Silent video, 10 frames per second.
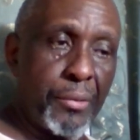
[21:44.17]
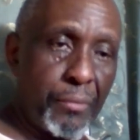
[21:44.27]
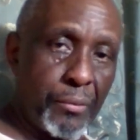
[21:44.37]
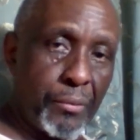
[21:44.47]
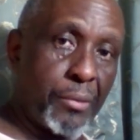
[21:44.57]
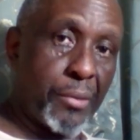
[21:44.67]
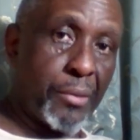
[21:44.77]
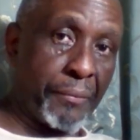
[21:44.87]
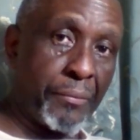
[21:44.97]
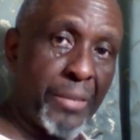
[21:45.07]
timeline
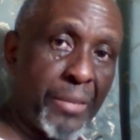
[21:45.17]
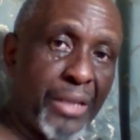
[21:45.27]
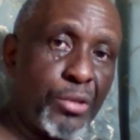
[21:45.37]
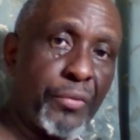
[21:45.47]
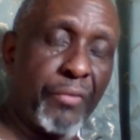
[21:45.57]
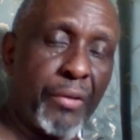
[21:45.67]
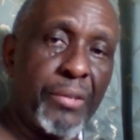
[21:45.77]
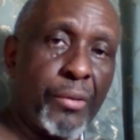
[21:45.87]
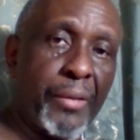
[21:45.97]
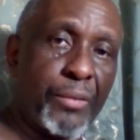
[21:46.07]
that you've given me so
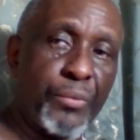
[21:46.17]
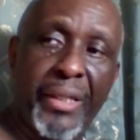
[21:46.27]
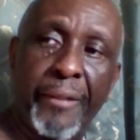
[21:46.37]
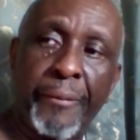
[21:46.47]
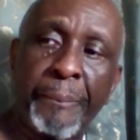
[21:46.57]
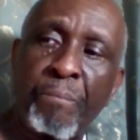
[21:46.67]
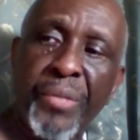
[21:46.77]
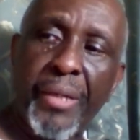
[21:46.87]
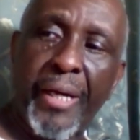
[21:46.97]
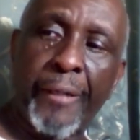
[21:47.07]
that we can.
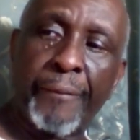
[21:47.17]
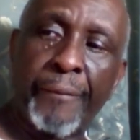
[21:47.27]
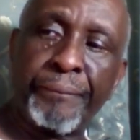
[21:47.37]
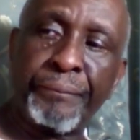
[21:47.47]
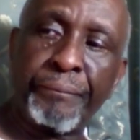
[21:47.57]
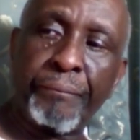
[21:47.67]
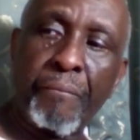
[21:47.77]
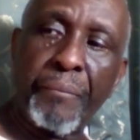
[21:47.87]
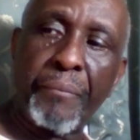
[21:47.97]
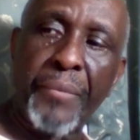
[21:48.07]
Um,
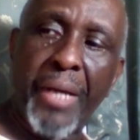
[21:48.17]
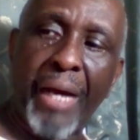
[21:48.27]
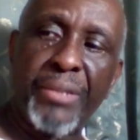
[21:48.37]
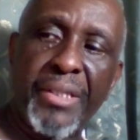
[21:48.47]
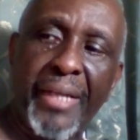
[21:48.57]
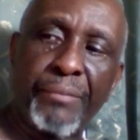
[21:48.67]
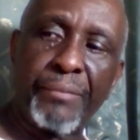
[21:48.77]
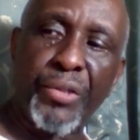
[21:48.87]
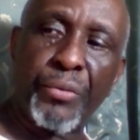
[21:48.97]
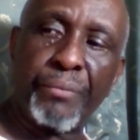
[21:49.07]
I'm seeing that
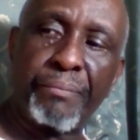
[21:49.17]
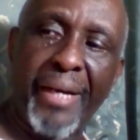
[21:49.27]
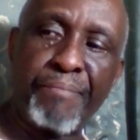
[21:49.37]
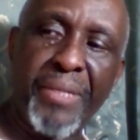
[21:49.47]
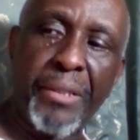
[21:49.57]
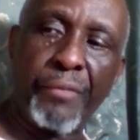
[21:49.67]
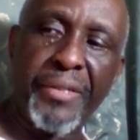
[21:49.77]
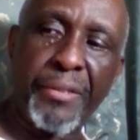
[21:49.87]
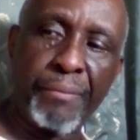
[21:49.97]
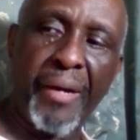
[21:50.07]
we should, by middle of
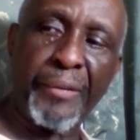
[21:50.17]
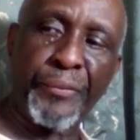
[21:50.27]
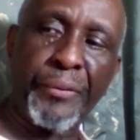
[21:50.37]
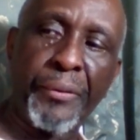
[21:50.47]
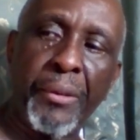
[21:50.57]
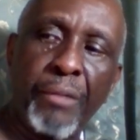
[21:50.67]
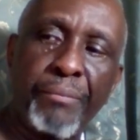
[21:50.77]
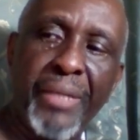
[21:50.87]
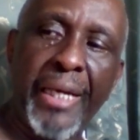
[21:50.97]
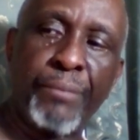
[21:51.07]
this month,
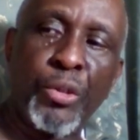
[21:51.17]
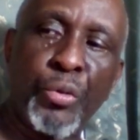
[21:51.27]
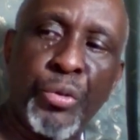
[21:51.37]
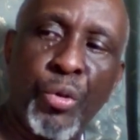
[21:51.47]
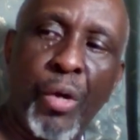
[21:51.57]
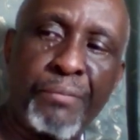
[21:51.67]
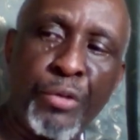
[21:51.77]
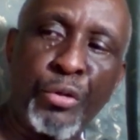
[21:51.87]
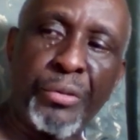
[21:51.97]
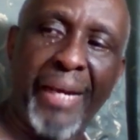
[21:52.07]
be able to show a
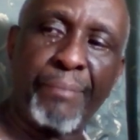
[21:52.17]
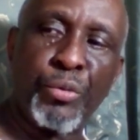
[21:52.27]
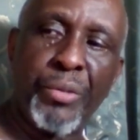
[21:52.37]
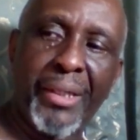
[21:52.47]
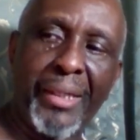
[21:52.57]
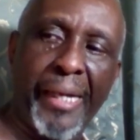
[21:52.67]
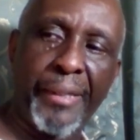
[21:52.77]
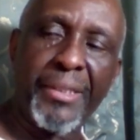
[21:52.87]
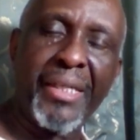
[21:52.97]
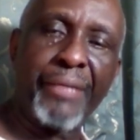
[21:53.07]
prototype to the client,
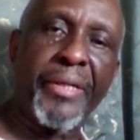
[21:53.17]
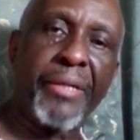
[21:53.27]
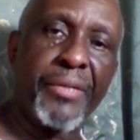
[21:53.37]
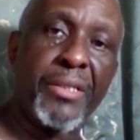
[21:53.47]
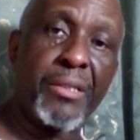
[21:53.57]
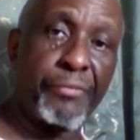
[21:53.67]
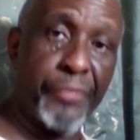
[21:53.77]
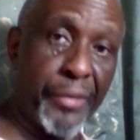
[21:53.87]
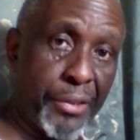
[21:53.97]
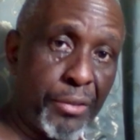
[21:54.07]
even if it's the
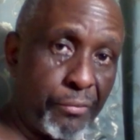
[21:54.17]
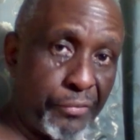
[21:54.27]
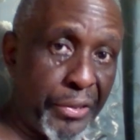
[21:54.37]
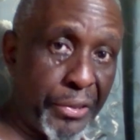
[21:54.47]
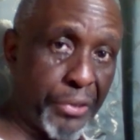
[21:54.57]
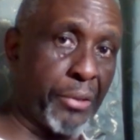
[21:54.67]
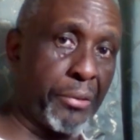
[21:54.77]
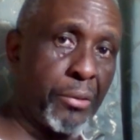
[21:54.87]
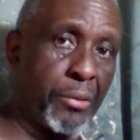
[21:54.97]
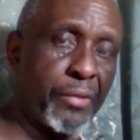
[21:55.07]
first version
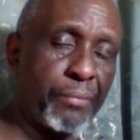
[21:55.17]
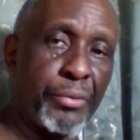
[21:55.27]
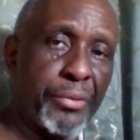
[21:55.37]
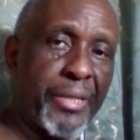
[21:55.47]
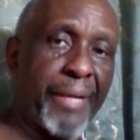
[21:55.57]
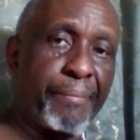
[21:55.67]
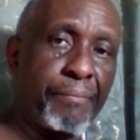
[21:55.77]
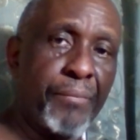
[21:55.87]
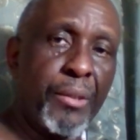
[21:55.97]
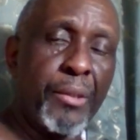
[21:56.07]
of the prototype.
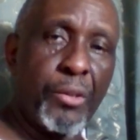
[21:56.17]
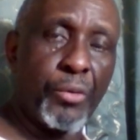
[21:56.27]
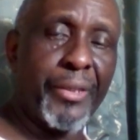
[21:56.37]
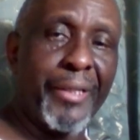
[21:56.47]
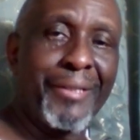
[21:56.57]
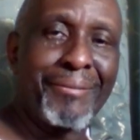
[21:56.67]
Okay?